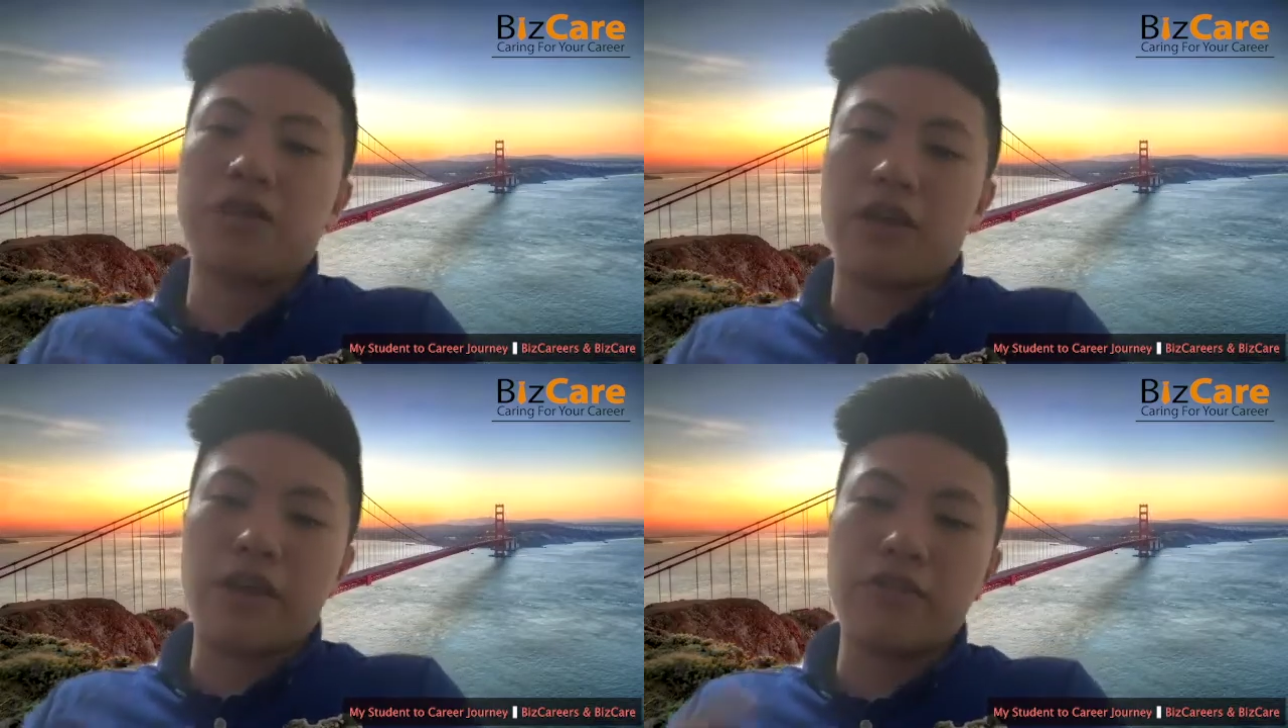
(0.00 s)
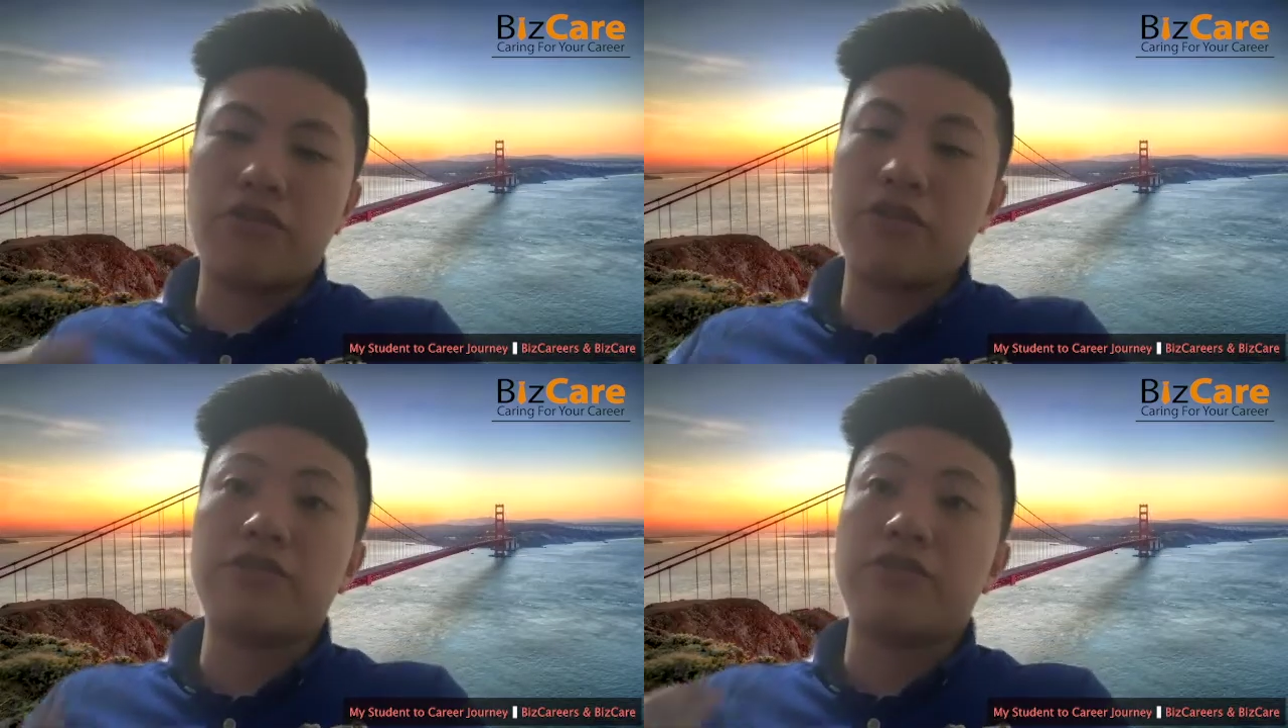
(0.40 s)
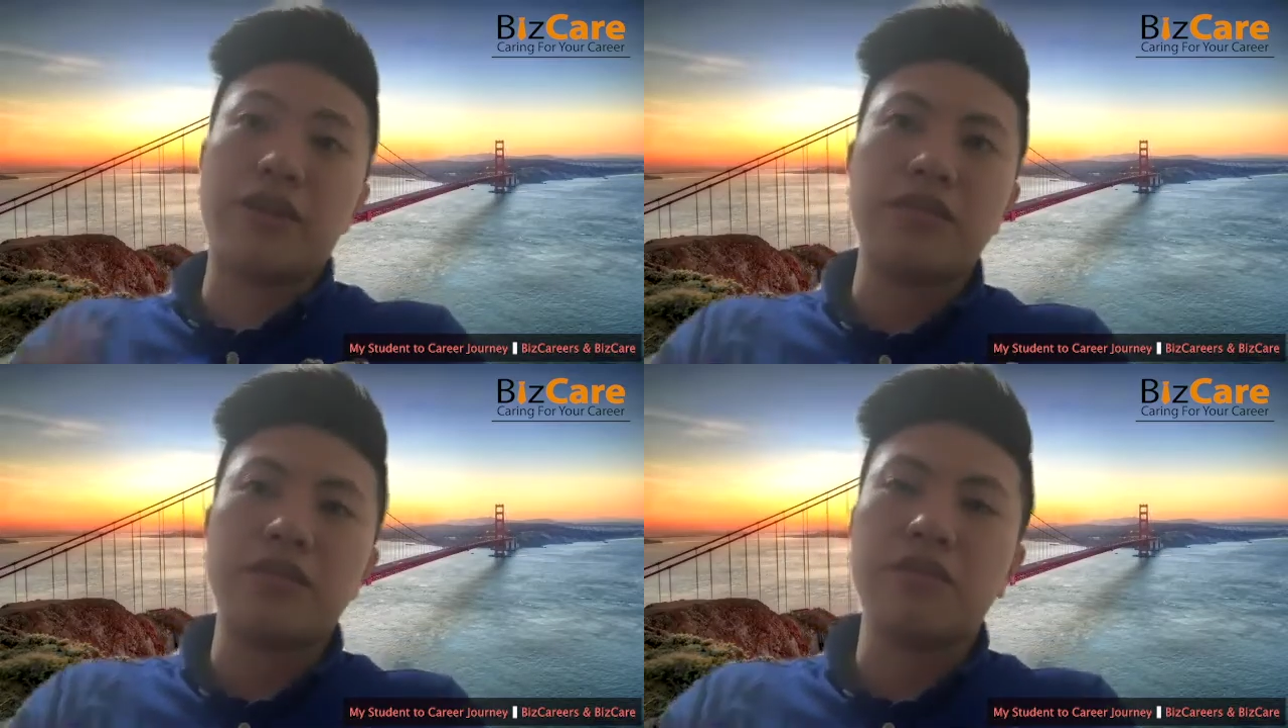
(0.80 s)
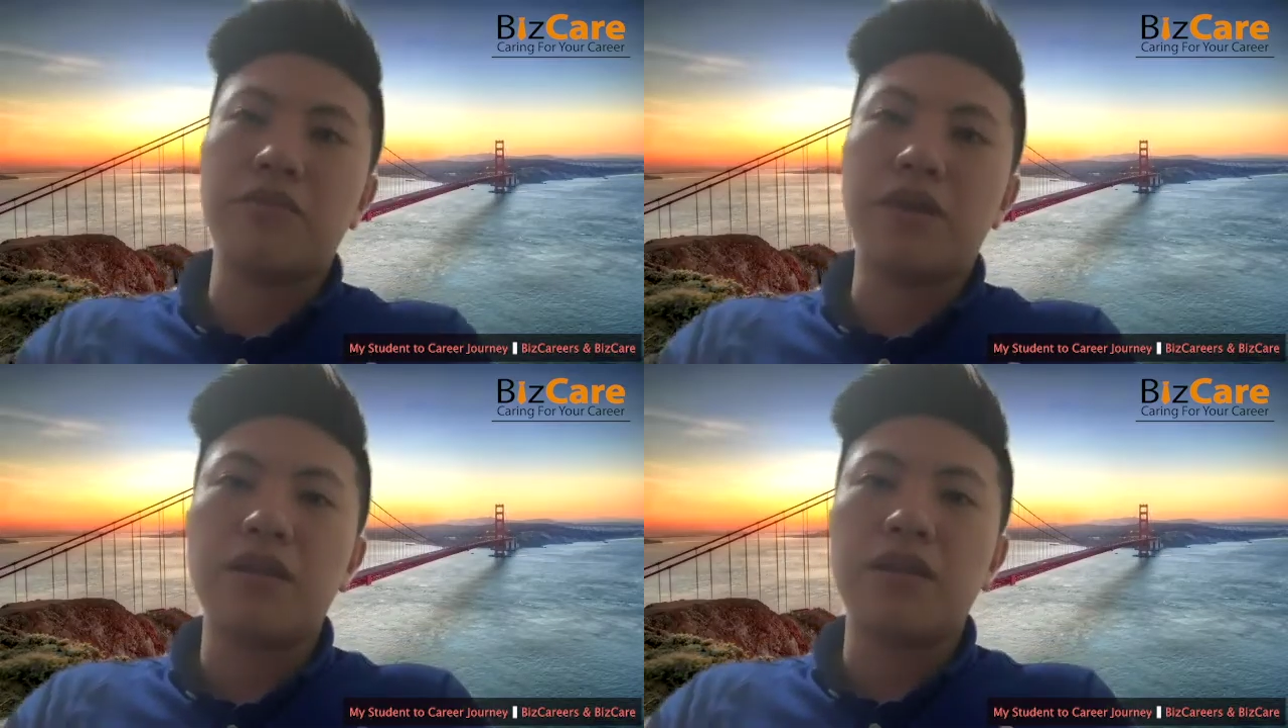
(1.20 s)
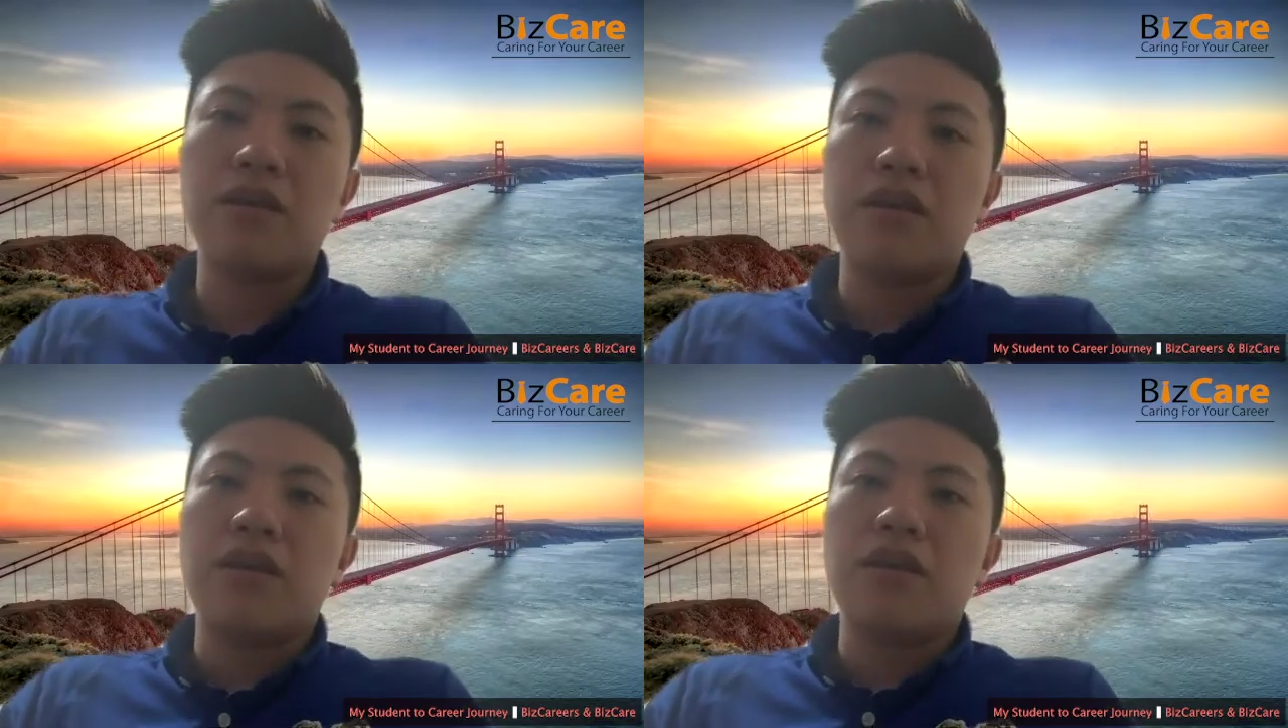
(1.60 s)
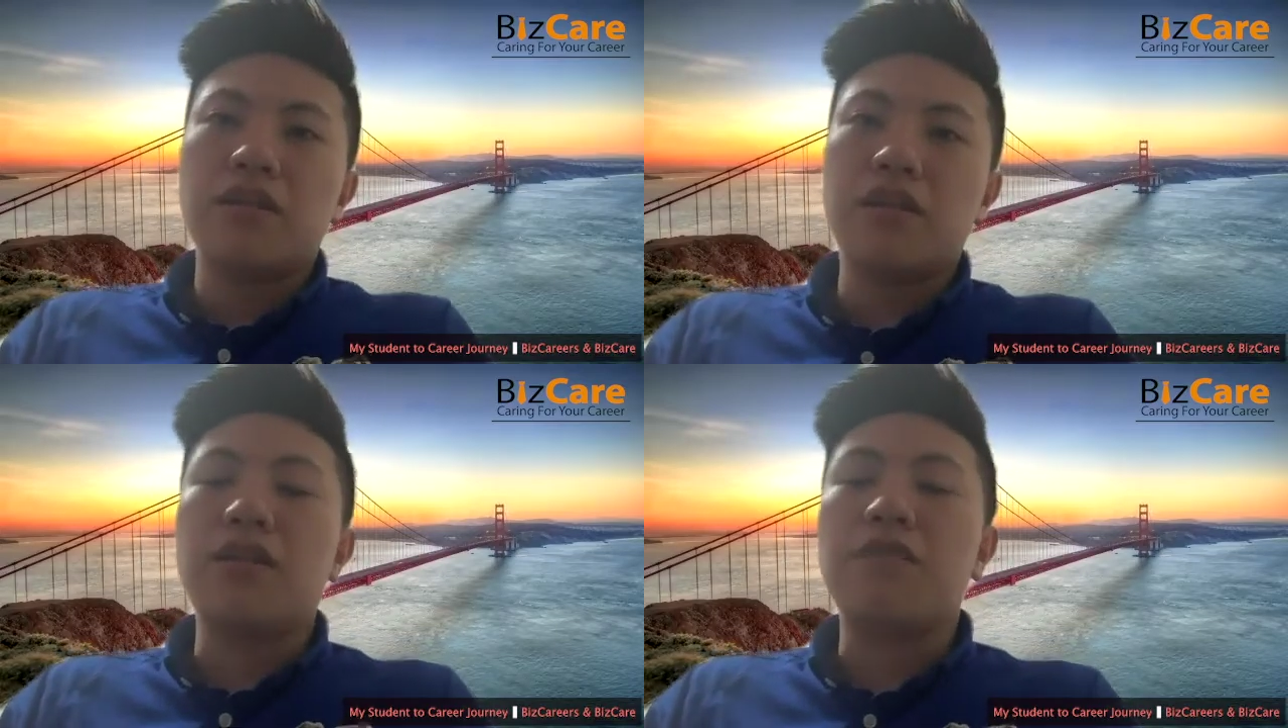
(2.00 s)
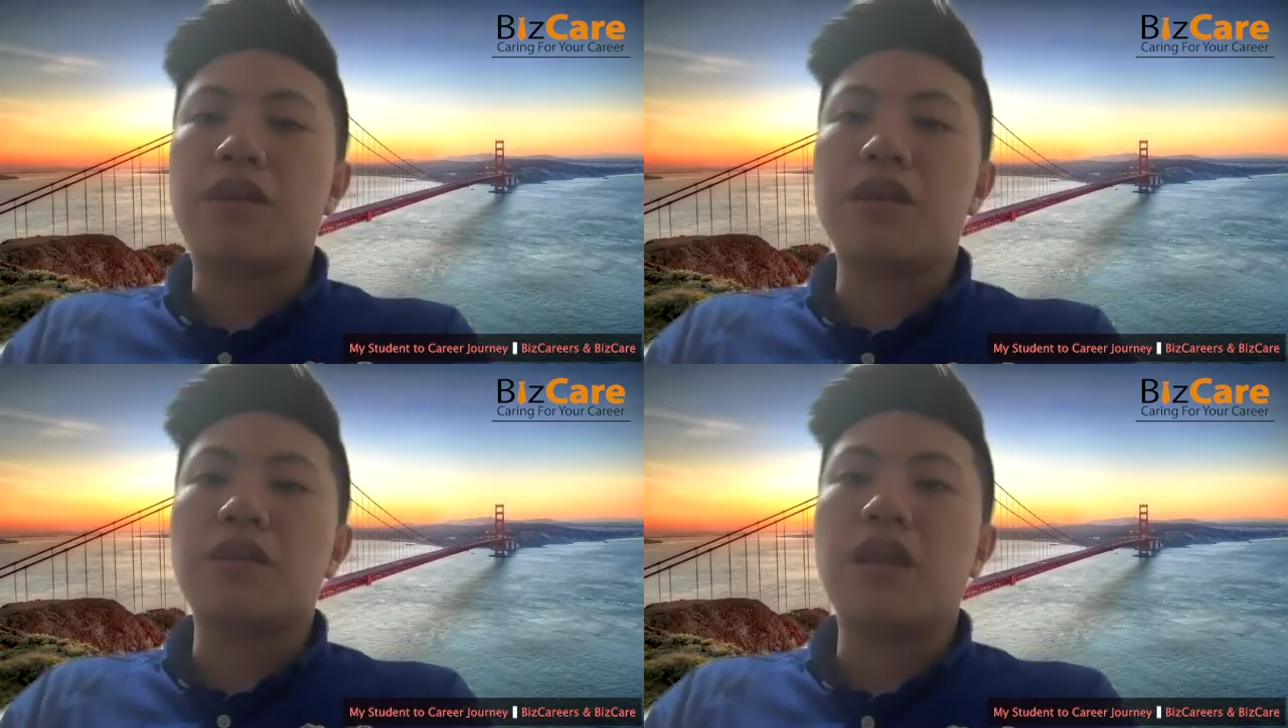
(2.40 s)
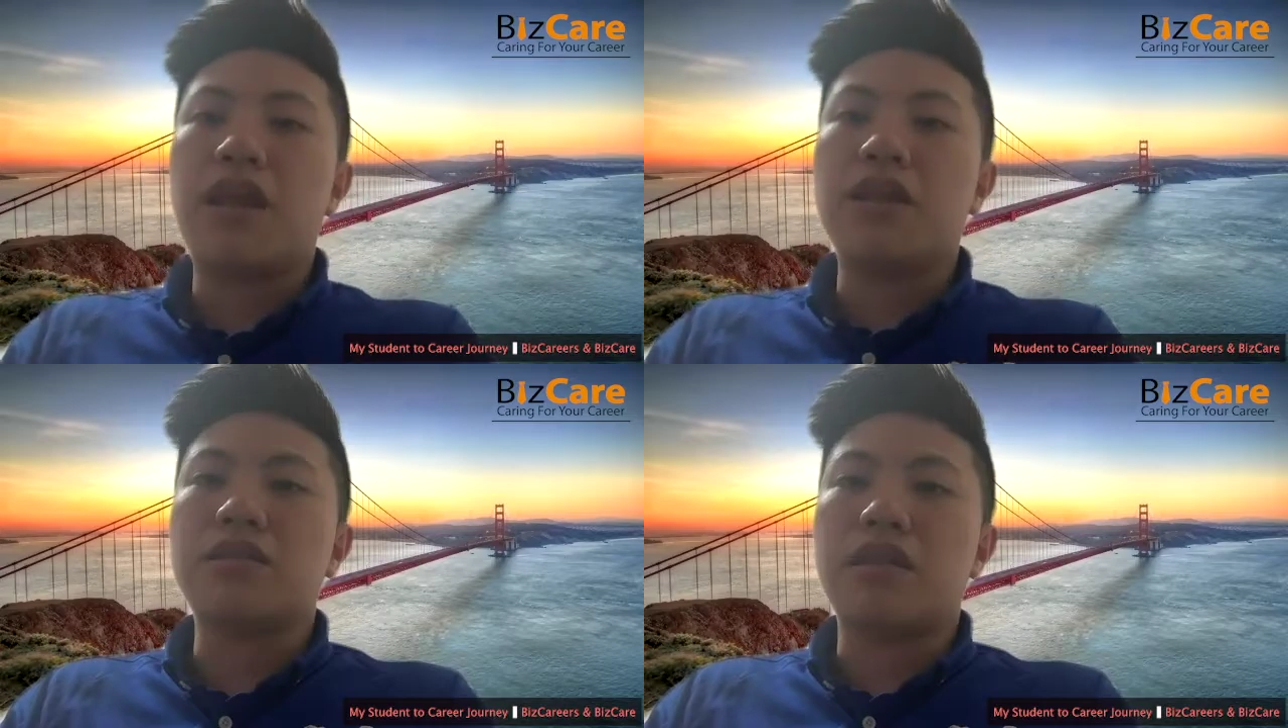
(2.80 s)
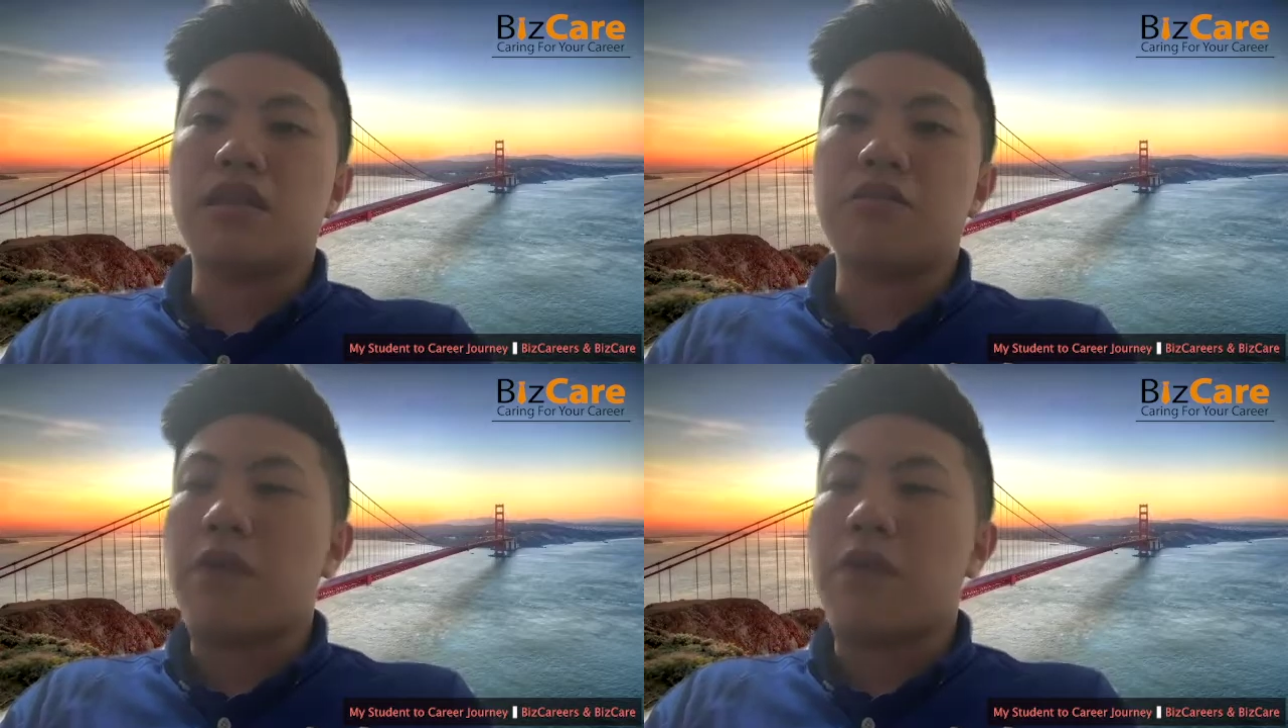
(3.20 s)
The entry is very easy, but the difficulty lies in